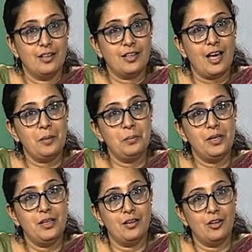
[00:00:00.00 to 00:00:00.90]
uh, can
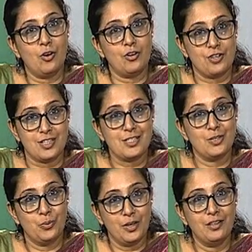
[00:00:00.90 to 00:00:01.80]
be uh,
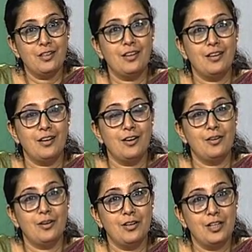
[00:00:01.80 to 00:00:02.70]
contrasted with
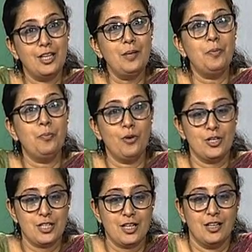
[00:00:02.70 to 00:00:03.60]
a, deep
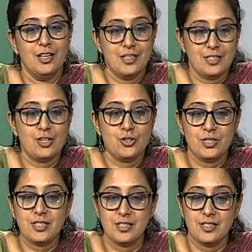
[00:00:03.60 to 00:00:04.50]
poetic
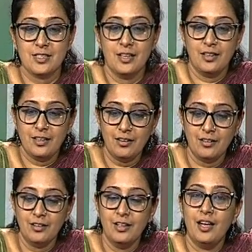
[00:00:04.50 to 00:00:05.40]
sensuousness
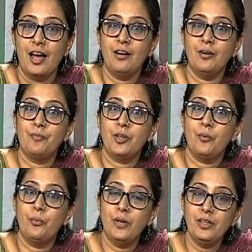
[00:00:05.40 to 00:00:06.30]
here um,
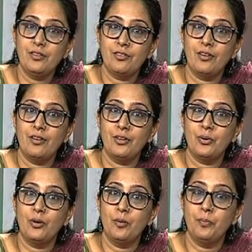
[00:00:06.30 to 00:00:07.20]
with
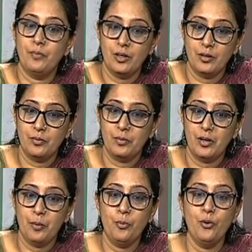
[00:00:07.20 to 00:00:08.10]
you know a, a,
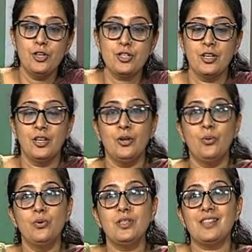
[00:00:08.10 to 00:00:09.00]
a, poet
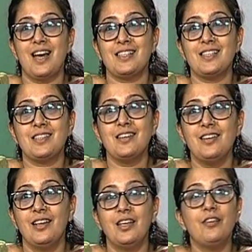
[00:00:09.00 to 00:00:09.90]
who is as i
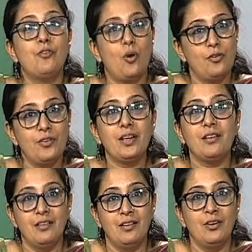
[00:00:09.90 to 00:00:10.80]
said
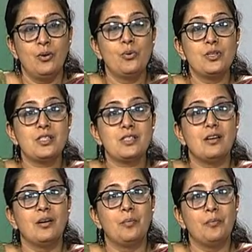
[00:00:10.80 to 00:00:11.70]
evolving who
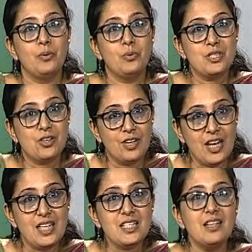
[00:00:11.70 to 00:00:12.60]
is who's
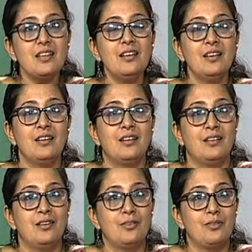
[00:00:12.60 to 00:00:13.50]
creating
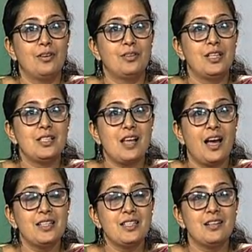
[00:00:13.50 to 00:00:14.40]
uh, uh, these
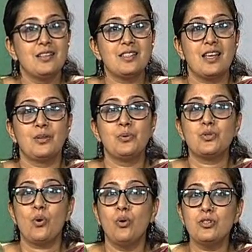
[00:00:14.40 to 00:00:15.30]
ideas and
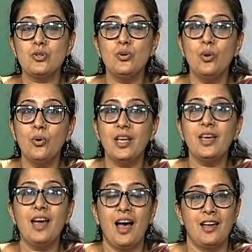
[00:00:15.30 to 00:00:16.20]
who's also
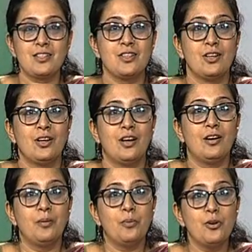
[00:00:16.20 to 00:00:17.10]
looking at
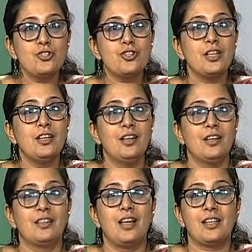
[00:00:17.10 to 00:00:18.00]
uh, poetry
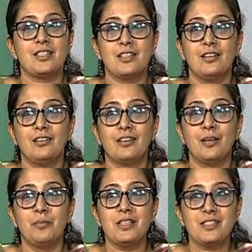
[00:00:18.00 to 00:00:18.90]
that uh,
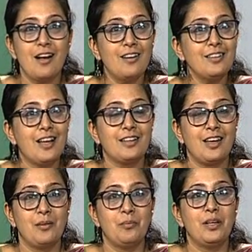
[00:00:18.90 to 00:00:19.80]
can be sung,
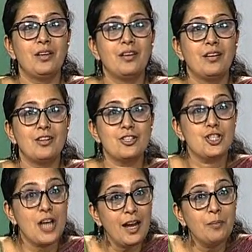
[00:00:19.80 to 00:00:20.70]
that can be uh,
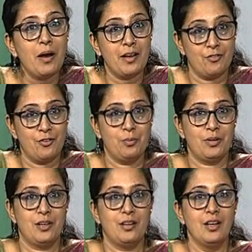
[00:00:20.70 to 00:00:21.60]
shared by
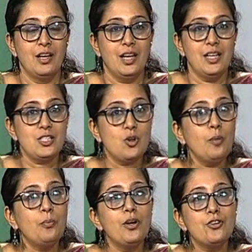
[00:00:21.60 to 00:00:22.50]
everybody. It's
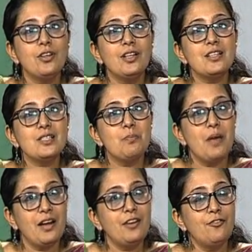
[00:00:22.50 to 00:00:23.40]
not poetry that is
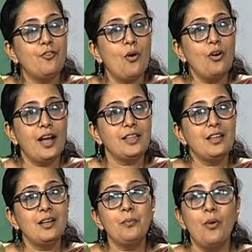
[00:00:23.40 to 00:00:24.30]
meant for, I
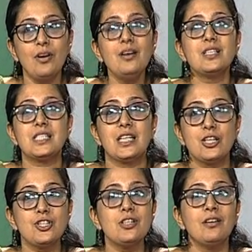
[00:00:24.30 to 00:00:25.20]
think, an important
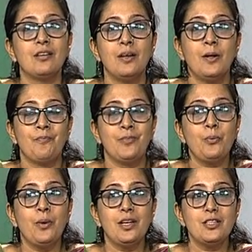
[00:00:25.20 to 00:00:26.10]
distinction
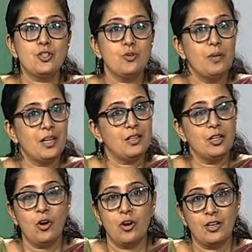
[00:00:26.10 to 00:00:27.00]
that one needs to make
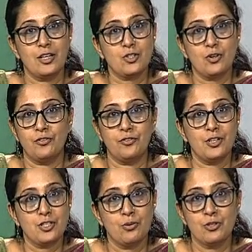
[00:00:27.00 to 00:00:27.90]
in the context of
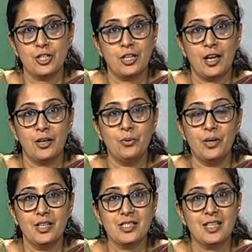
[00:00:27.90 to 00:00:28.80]
uh, Sarojini
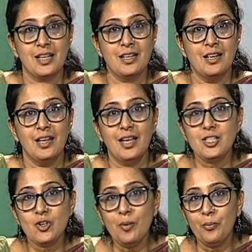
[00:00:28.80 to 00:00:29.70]
Naidu is that
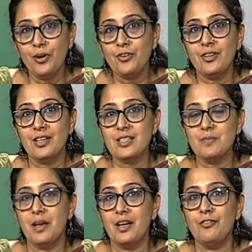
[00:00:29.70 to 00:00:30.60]
it's not poetry that
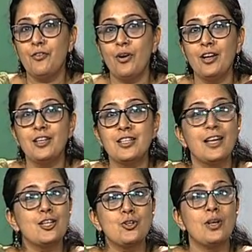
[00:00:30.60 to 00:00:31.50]
is meant for an
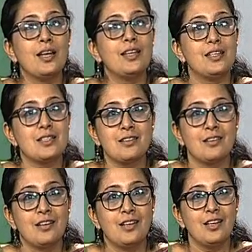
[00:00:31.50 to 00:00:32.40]
intellectual elite.